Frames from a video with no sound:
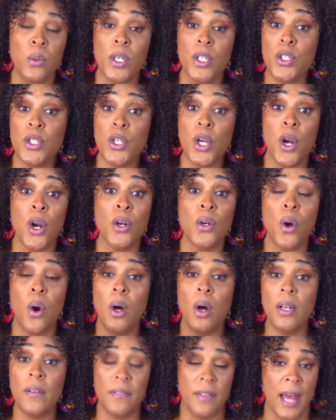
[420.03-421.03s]
you can turn
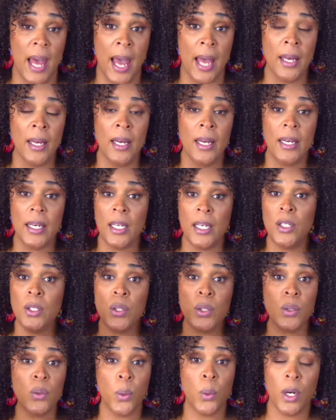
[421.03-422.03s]
all of that
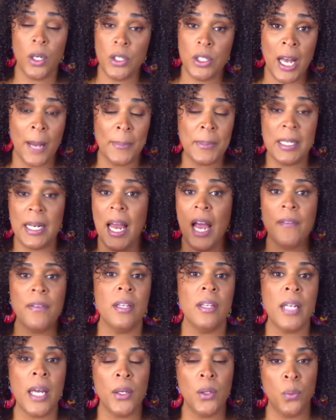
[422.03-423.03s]
into workshops and
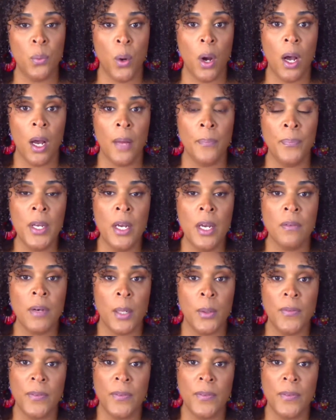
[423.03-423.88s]
everything that you want, right?